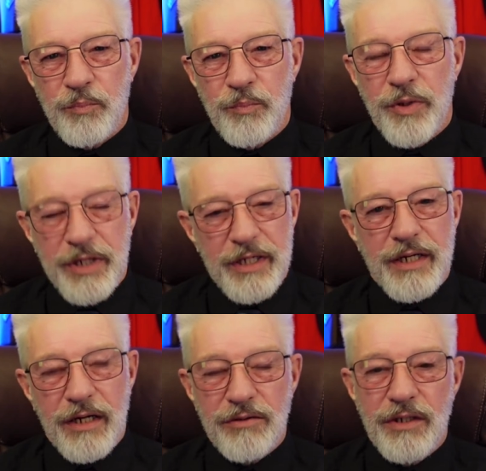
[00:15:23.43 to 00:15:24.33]
But there you
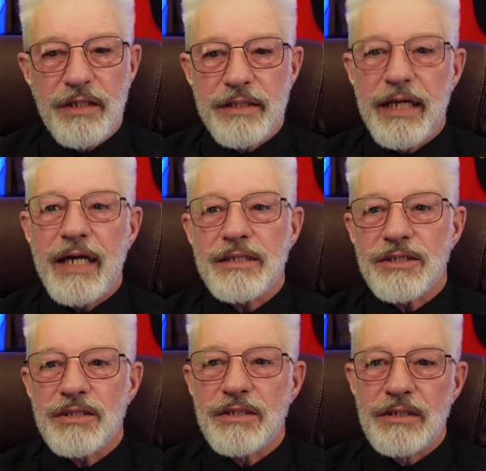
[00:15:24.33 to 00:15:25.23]
go.
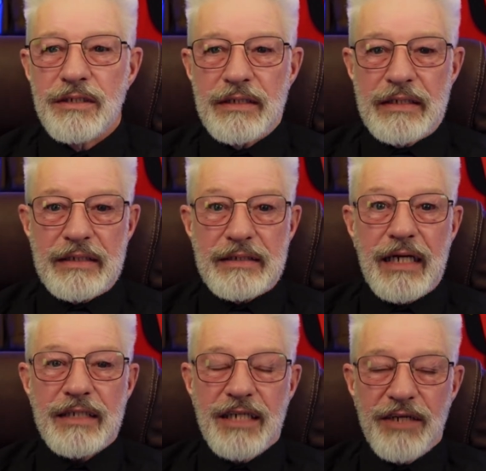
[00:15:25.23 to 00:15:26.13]
That's
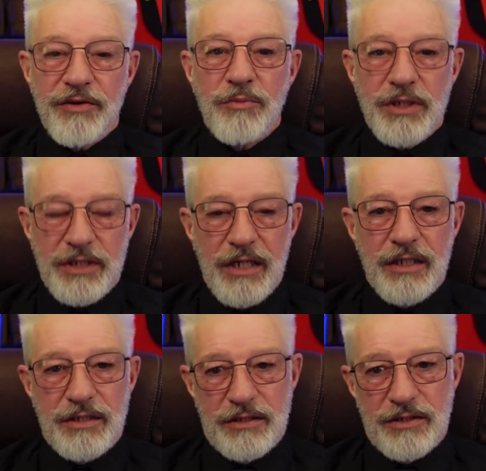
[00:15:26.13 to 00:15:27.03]
living with
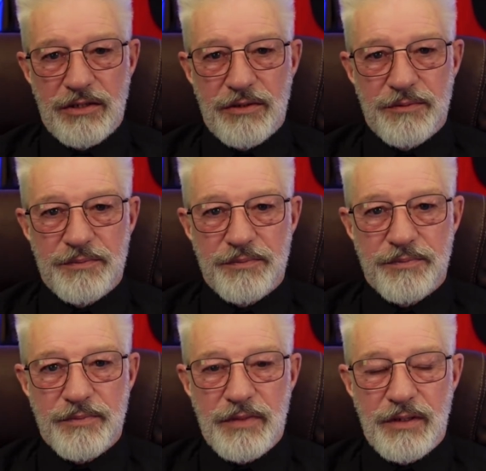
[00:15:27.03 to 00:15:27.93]
tinnitus.
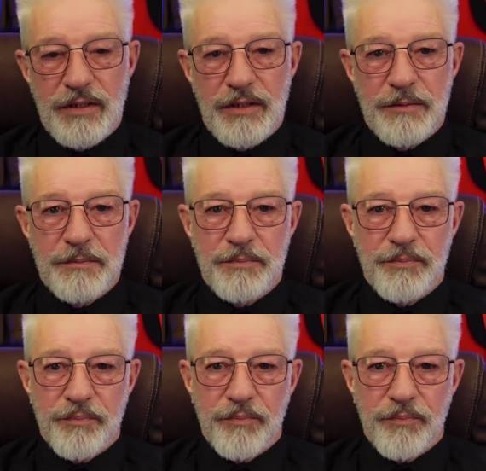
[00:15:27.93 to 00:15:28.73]
And